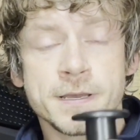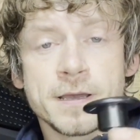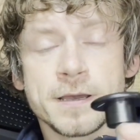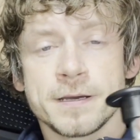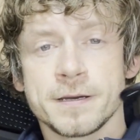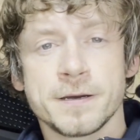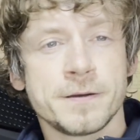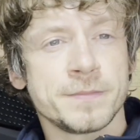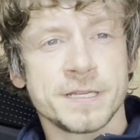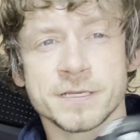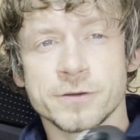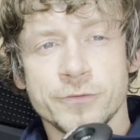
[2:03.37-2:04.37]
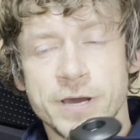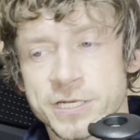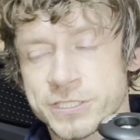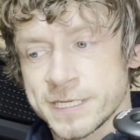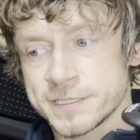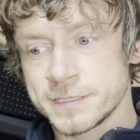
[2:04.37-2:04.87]
in a garage
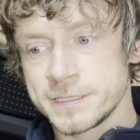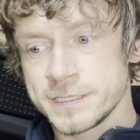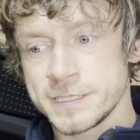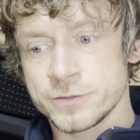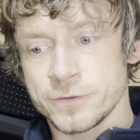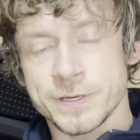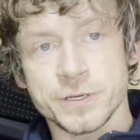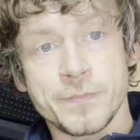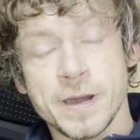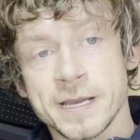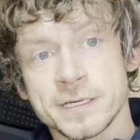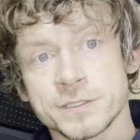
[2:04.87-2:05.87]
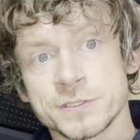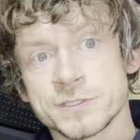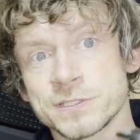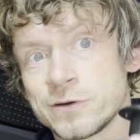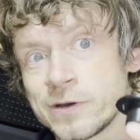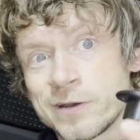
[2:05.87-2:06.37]
accident or when you park it or
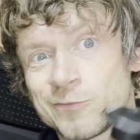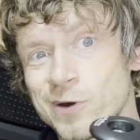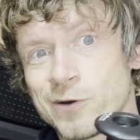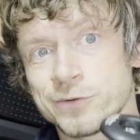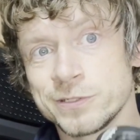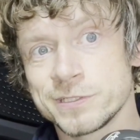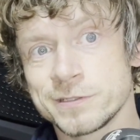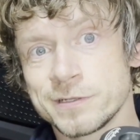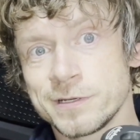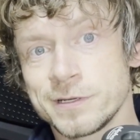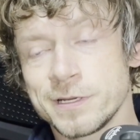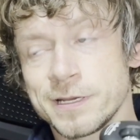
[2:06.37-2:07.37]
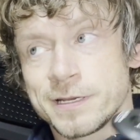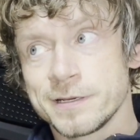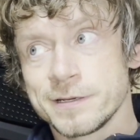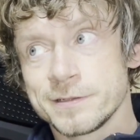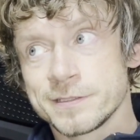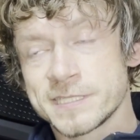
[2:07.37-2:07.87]
so, it won't
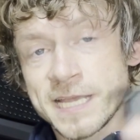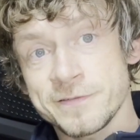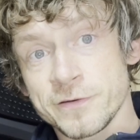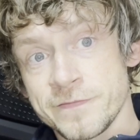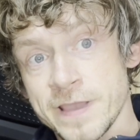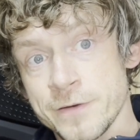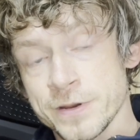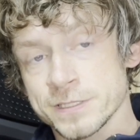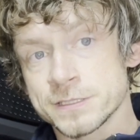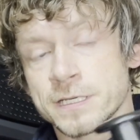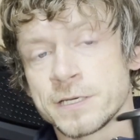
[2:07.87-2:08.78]
save your fairings.